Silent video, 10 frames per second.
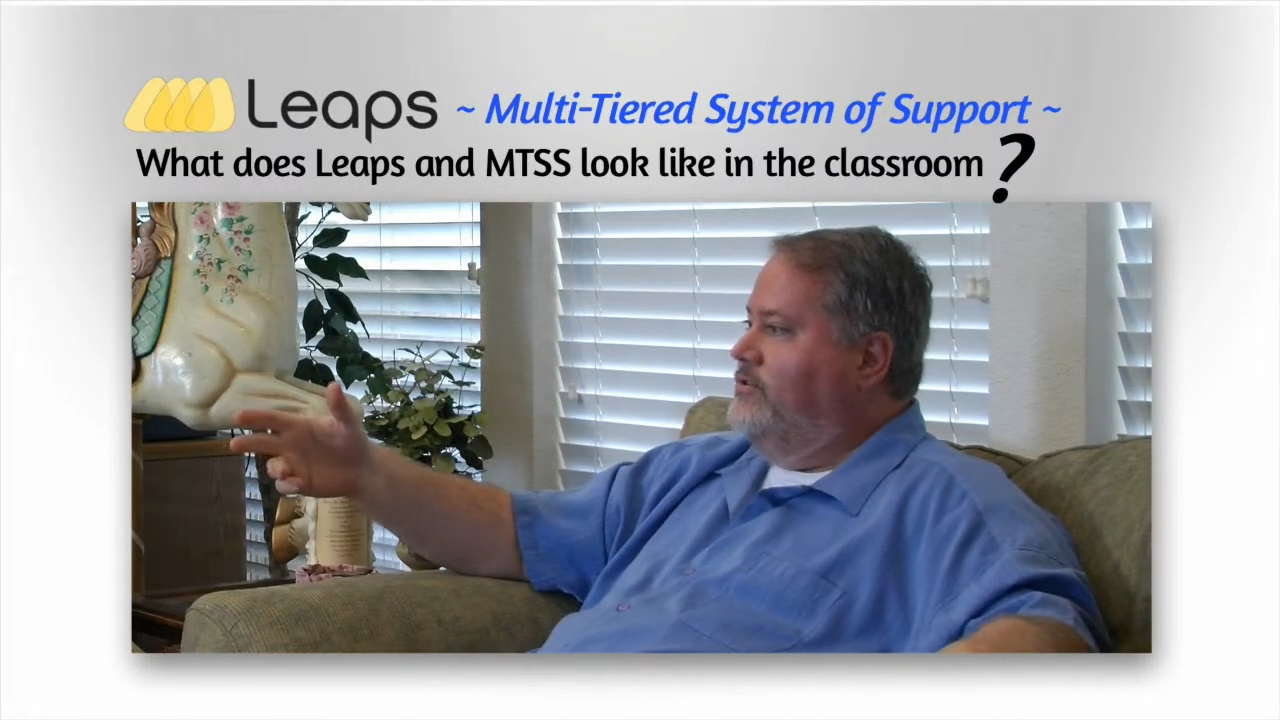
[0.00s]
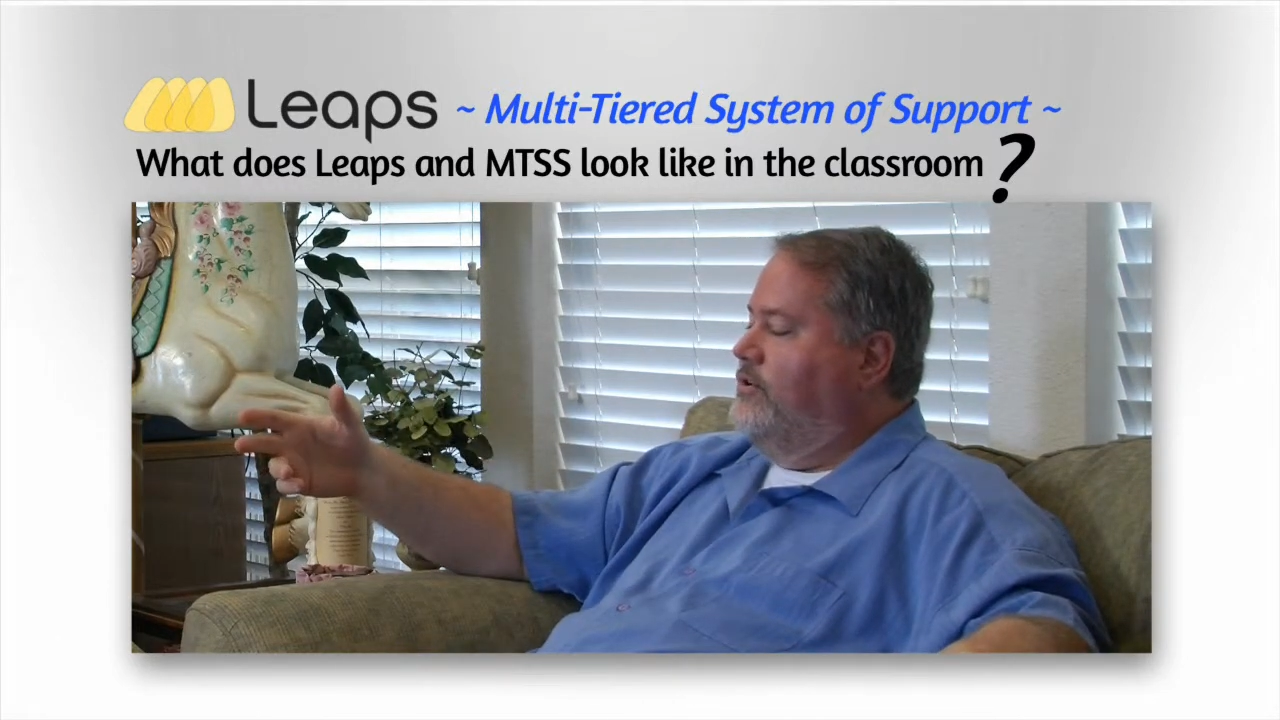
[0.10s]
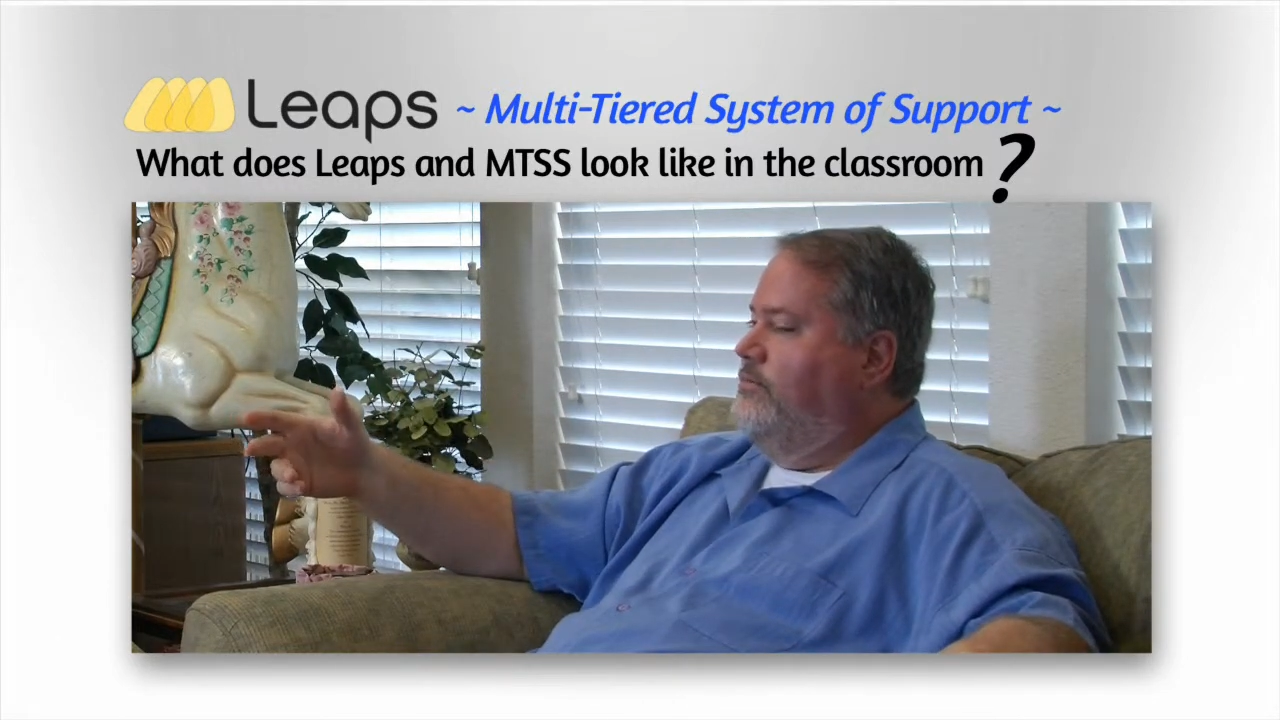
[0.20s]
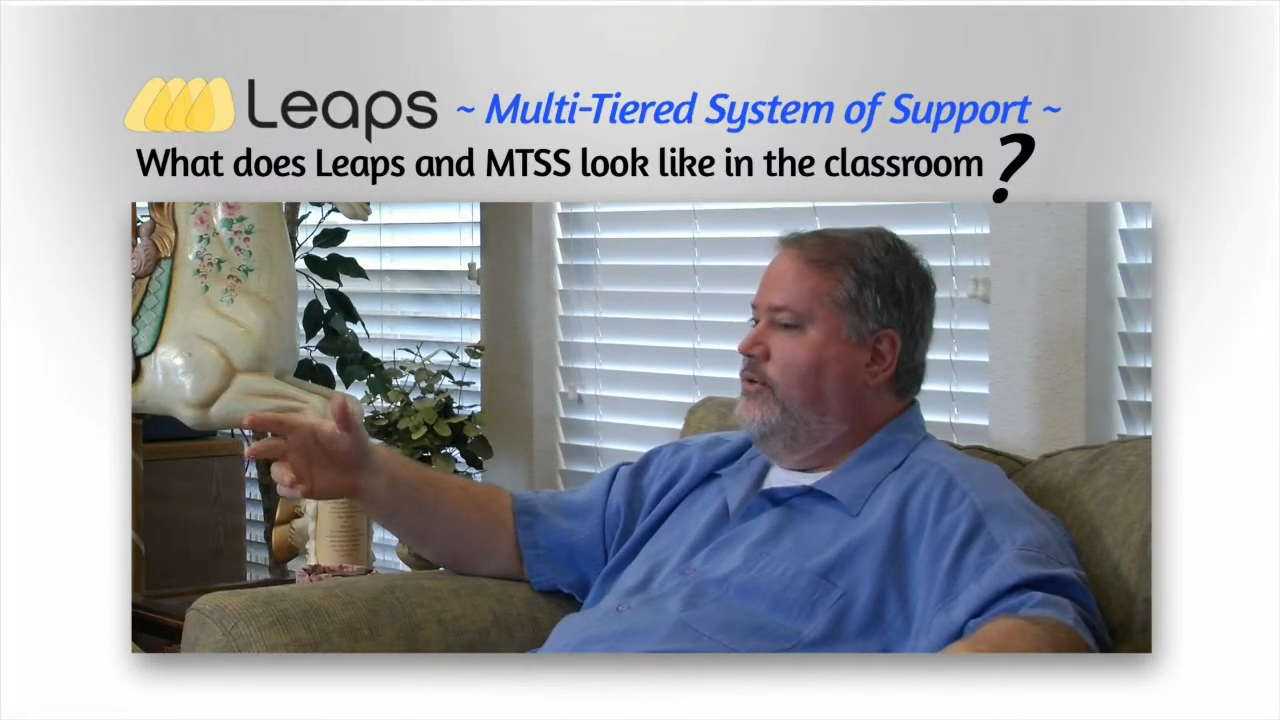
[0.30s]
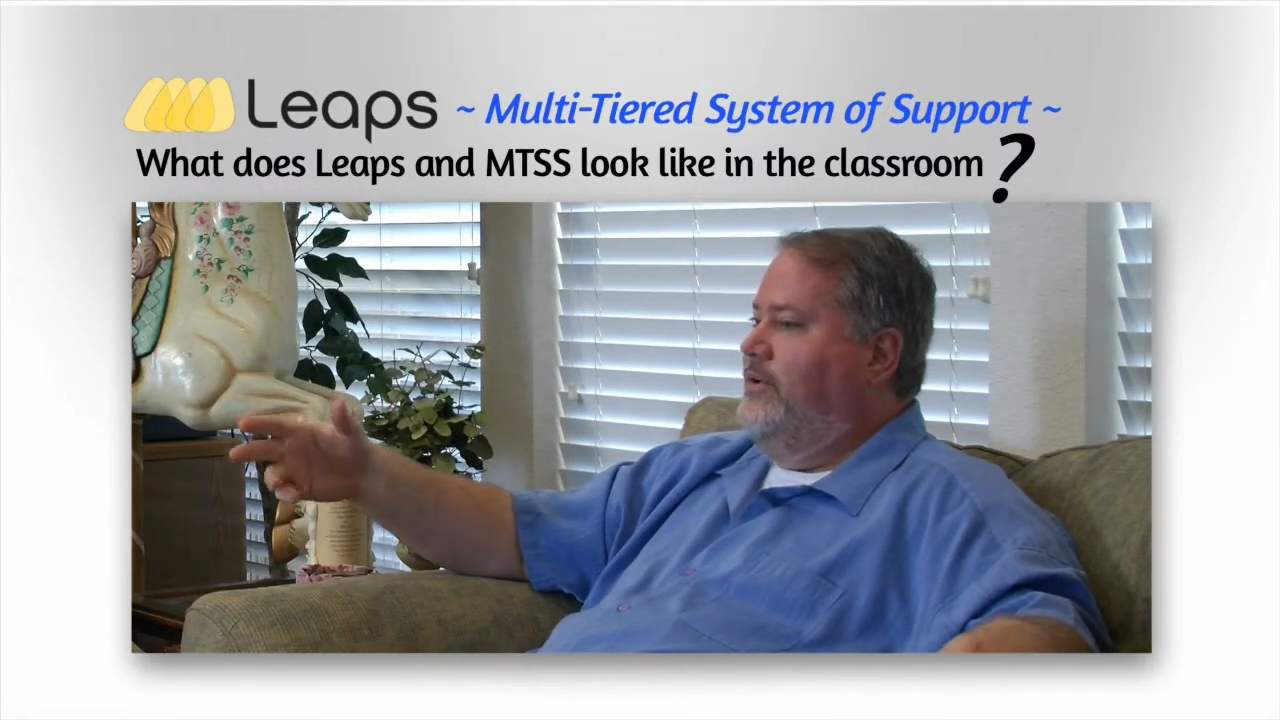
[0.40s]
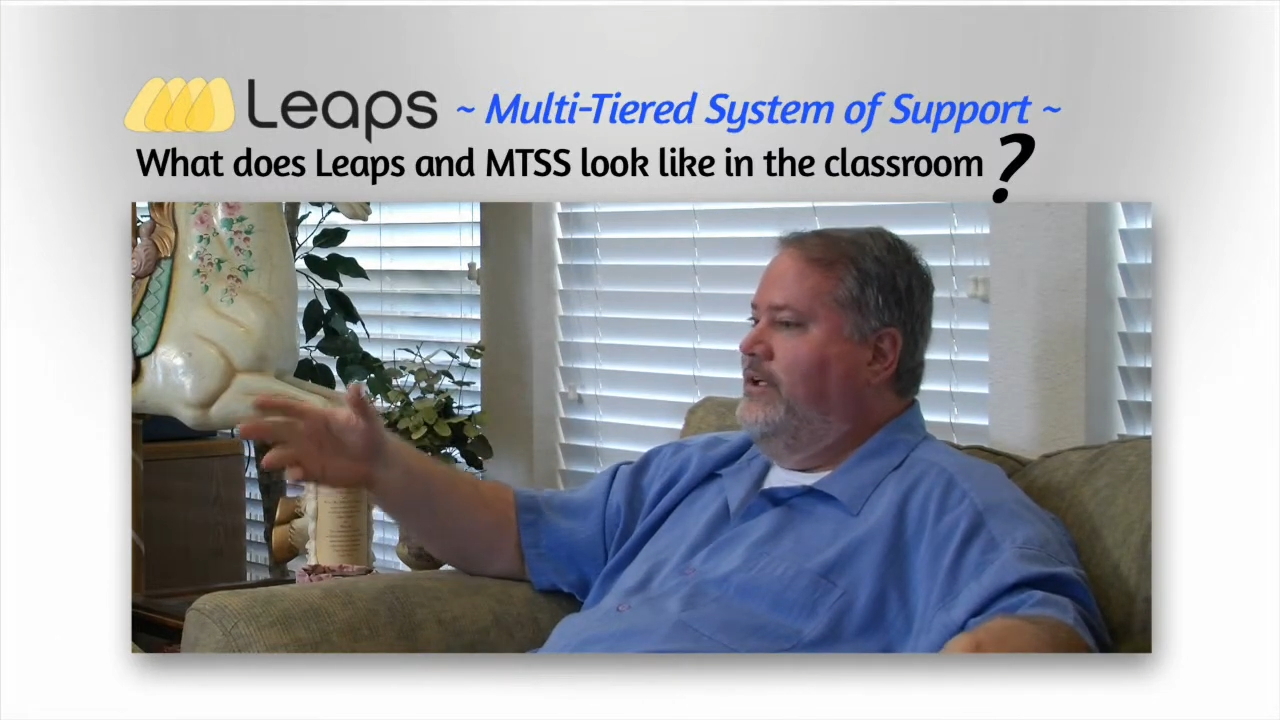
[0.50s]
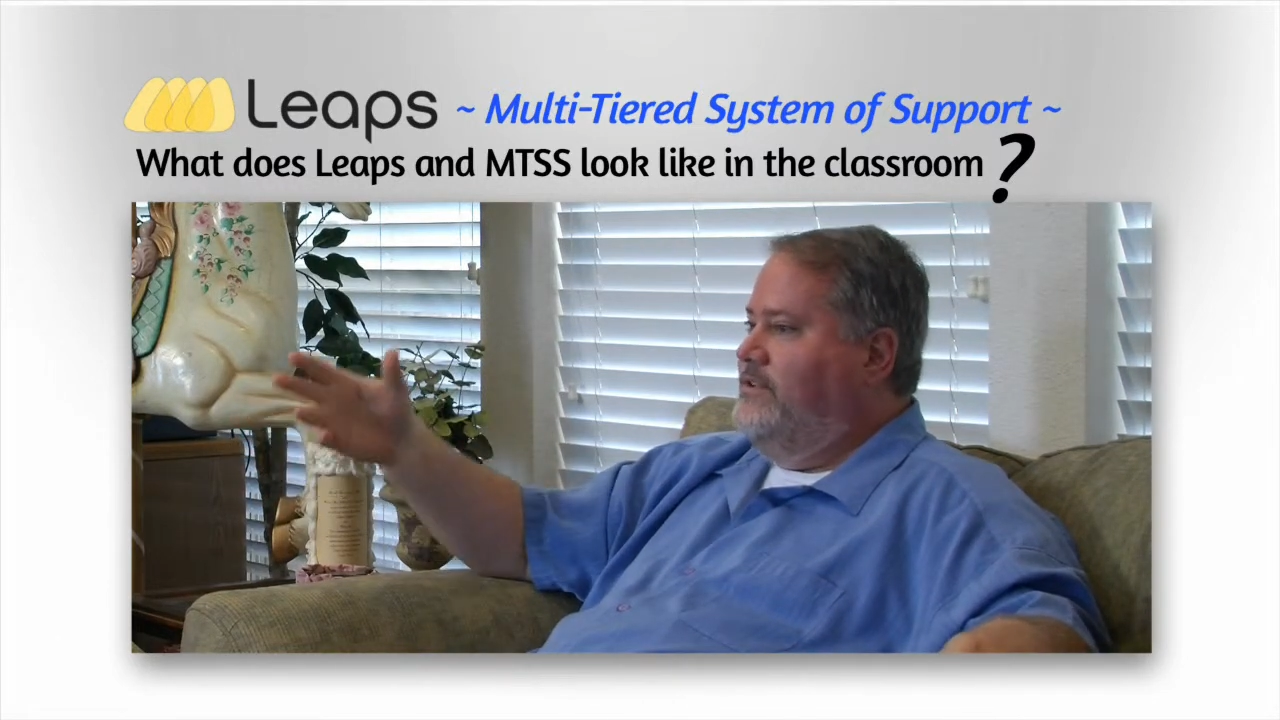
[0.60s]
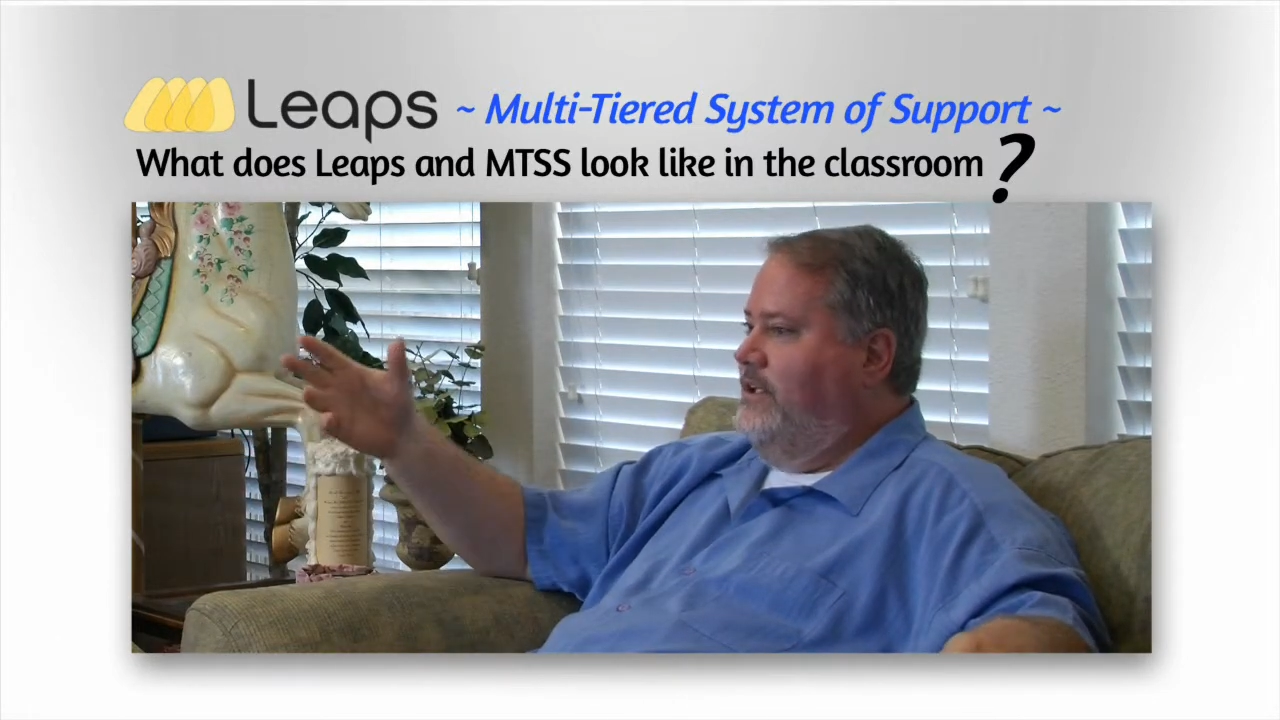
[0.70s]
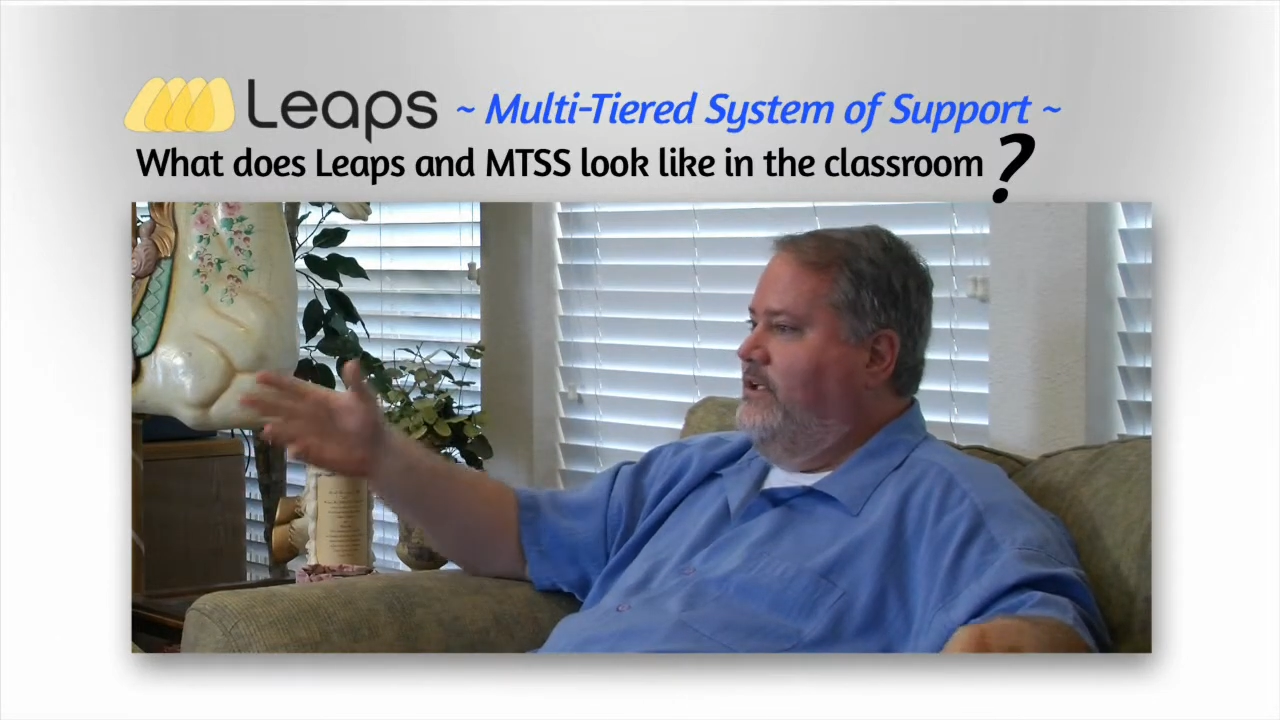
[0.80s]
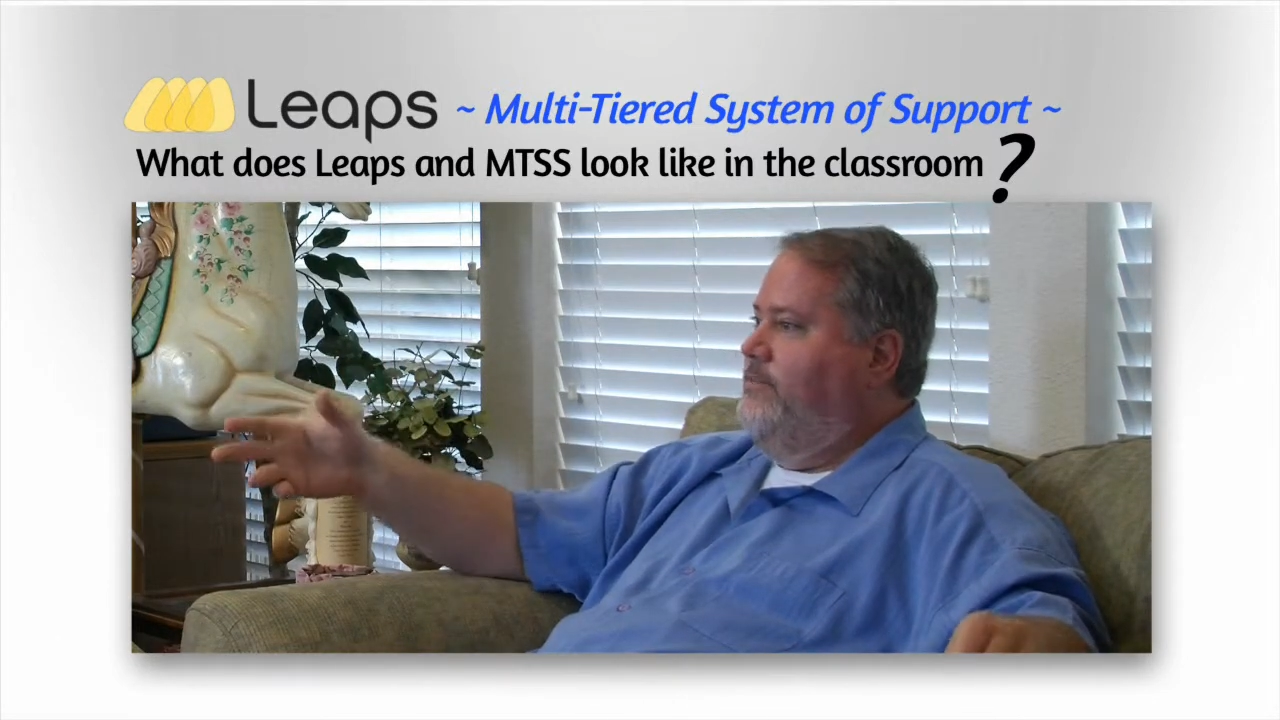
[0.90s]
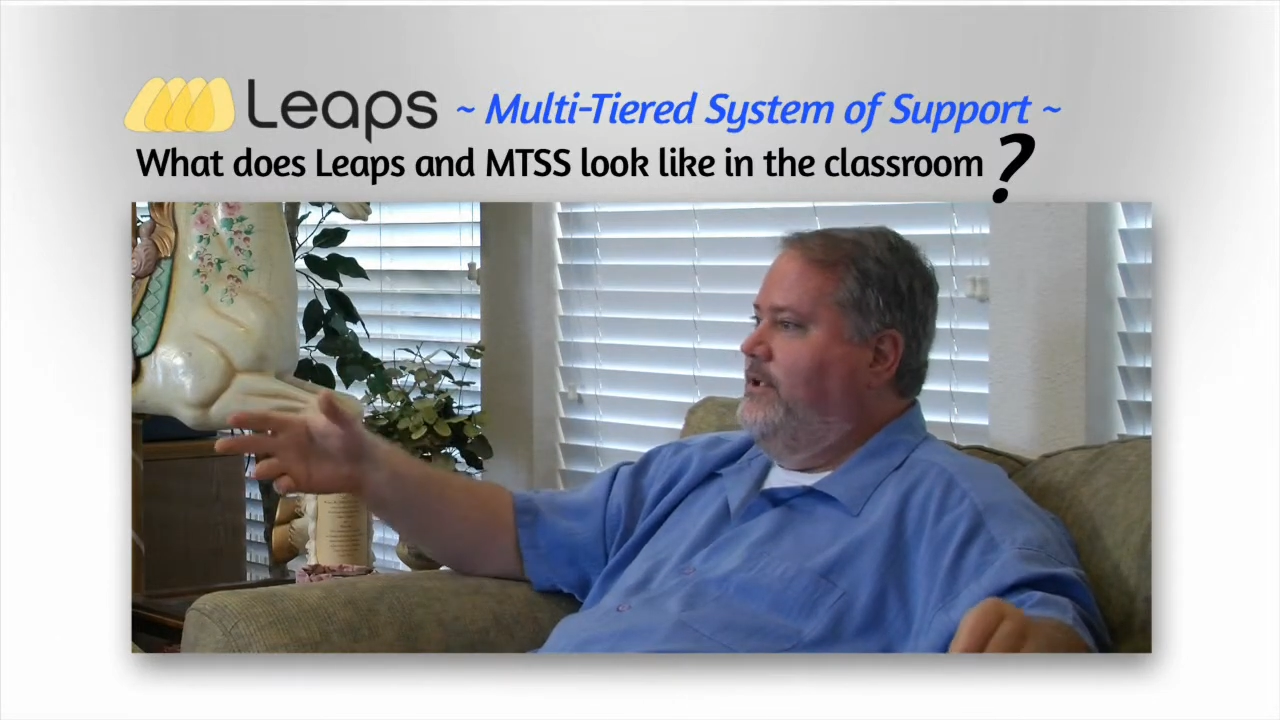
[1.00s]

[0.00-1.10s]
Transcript: those communities need to